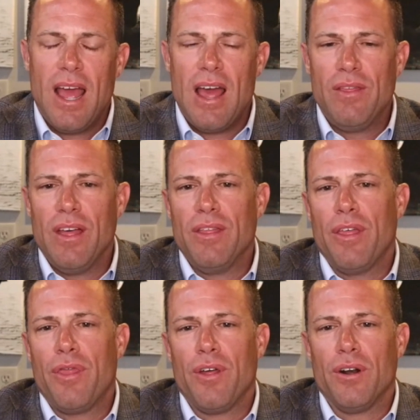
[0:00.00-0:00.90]
And then
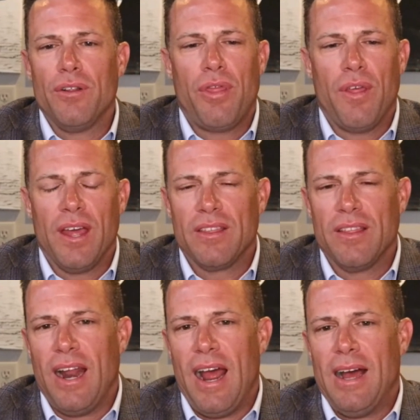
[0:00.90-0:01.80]
the third thing
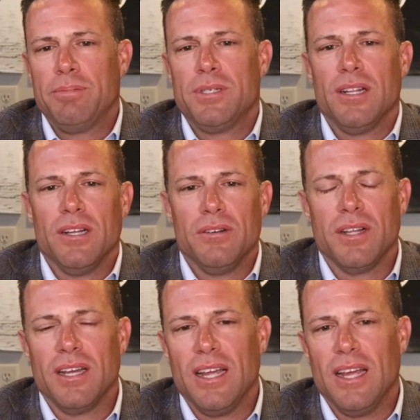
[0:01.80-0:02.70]
that
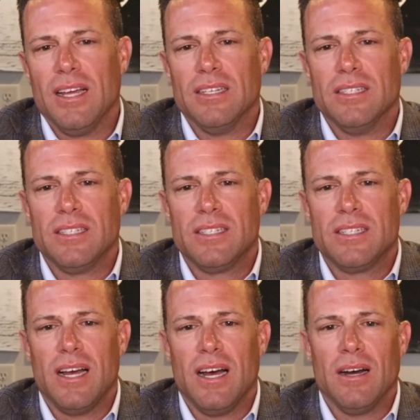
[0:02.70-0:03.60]
absolutely
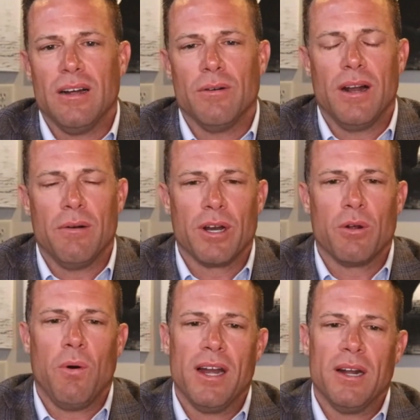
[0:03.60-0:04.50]
is a
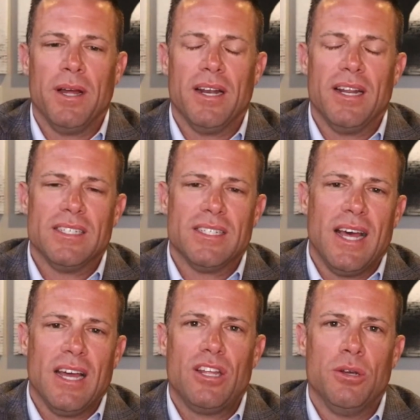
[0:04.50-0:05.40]
requirement is
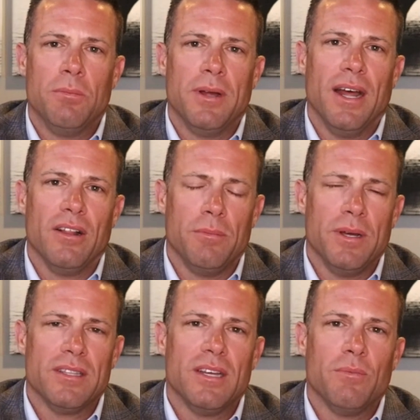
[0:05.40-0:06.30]
that human
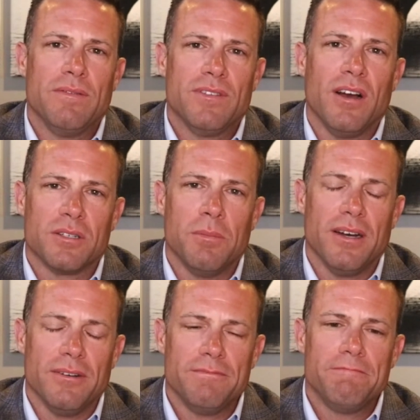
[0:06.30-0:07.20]
element that we've talked
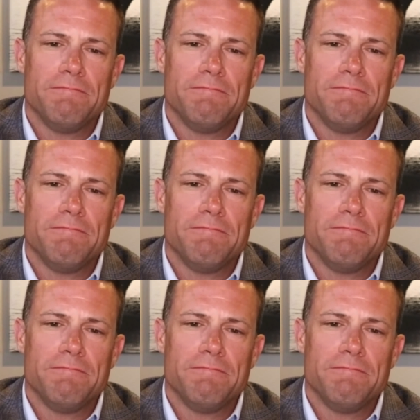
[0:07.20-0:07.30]
about.